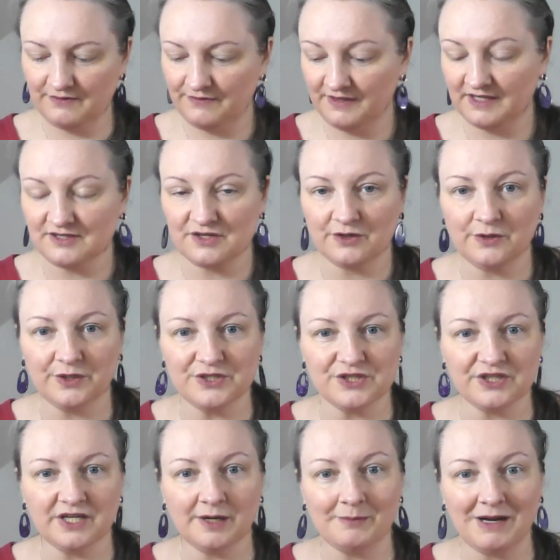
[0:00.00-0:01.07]
things are going to
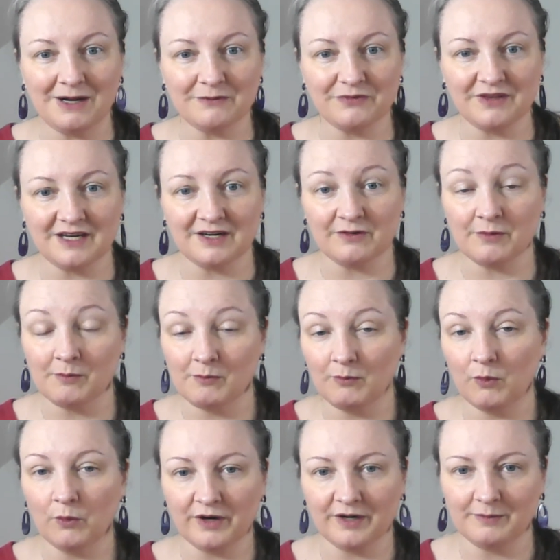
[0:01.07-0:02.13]
come out there more